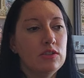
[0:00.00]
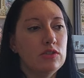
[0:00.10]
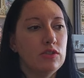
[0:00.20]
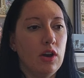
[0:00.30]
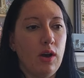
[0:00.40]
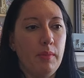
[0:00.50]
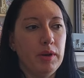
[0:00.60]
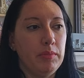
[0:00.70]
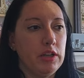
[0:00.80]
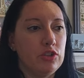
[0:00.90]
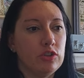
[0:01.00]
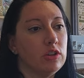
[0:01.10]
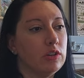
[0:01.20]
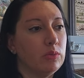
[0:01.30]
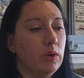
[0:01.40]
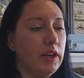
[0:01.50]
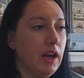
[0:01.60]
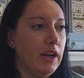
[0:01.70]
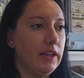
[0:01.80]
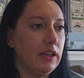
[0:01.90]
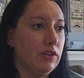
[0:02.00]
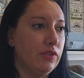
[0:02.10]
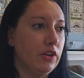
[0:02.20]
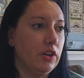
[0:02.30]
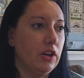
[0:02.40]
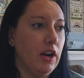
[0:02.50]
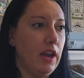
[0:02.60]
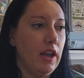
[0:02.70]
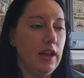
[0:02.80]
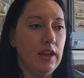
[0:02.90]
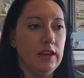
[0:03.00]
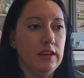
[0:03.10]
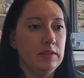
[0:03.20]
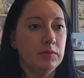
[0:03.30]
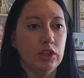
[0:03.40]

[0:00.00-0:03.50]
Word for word: So I'm gonna make sure when I give her a,